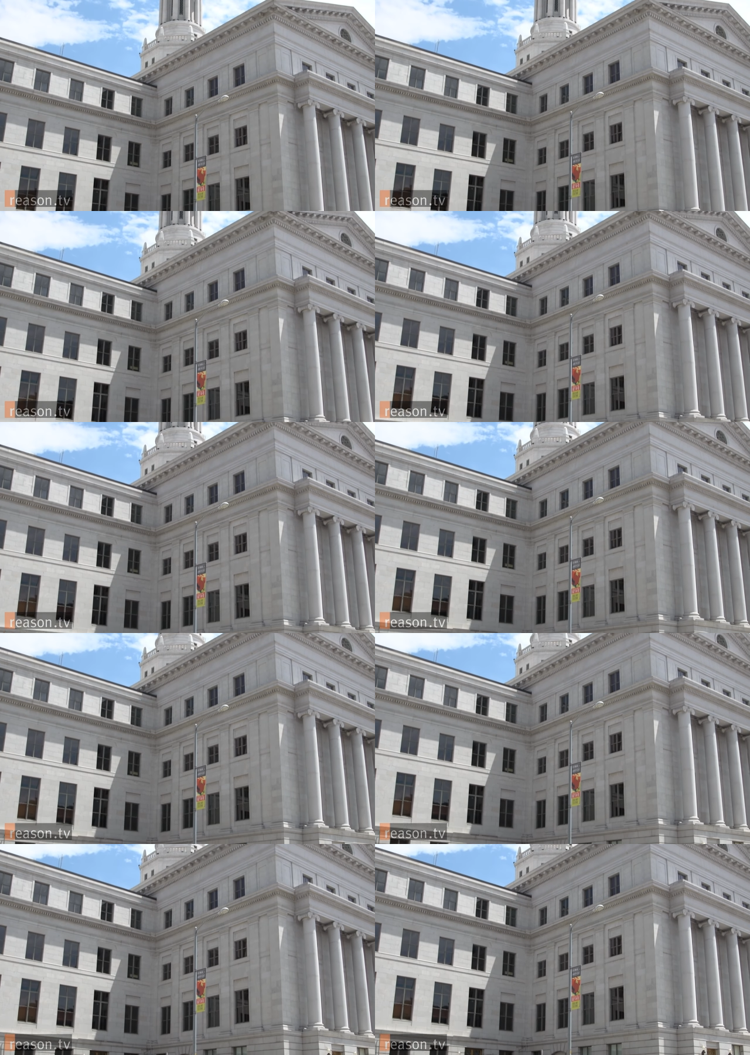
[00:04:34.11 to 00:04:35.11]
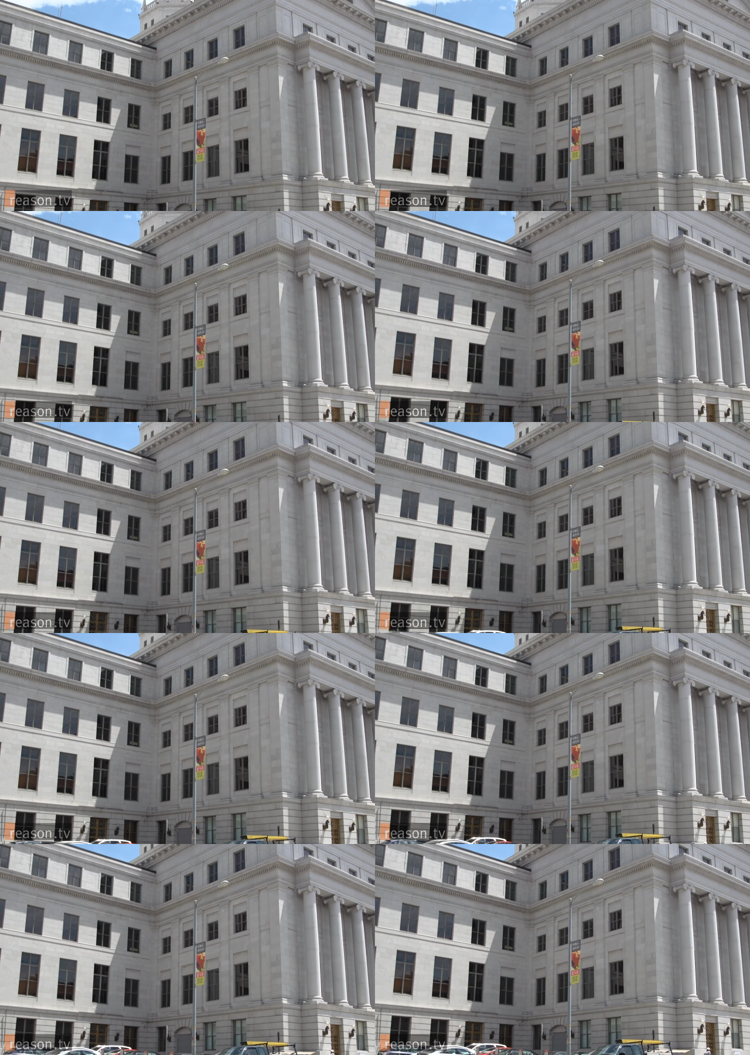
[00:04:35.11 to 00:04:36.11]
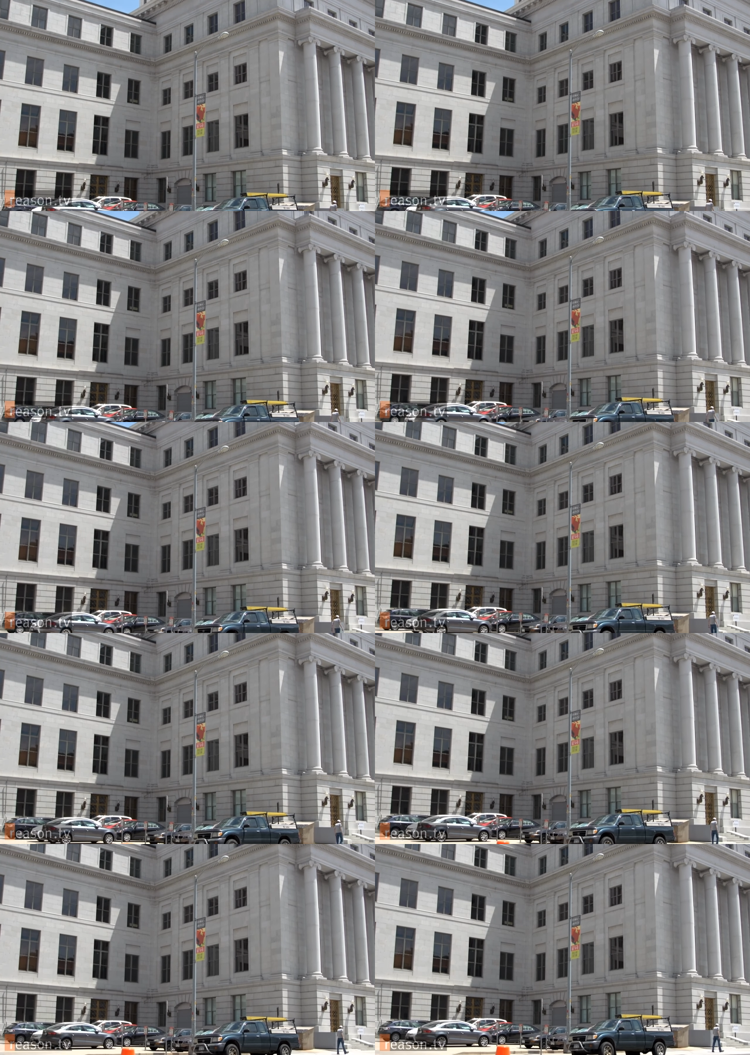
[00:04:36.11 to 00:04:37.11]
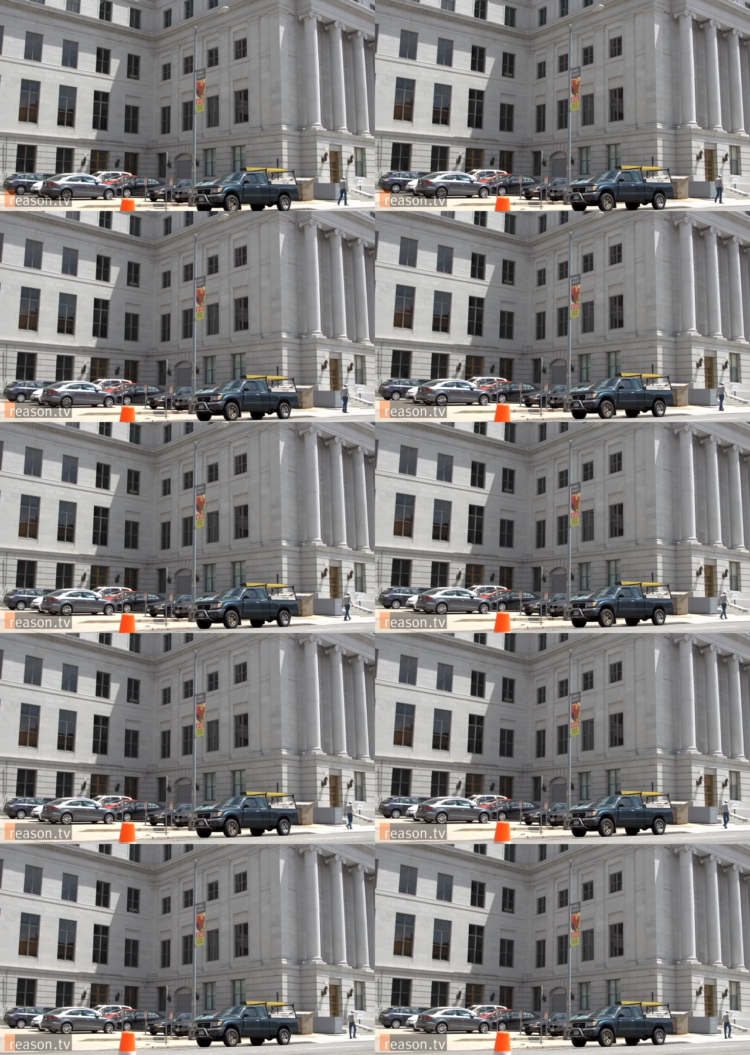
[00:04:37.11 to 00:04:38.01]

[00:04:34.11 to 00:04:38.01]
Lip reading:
(no speaker visible)